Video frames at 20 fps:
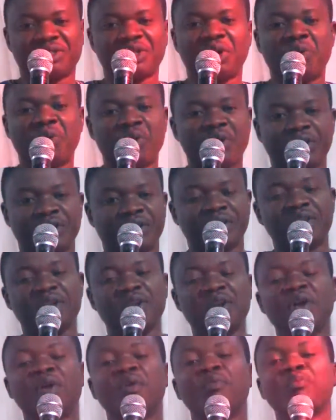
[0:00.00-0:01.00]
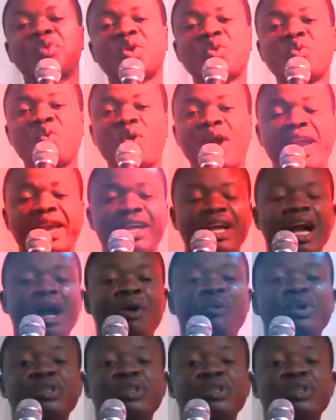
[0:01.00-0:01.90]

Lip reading: Don't worry. Meanwhile, I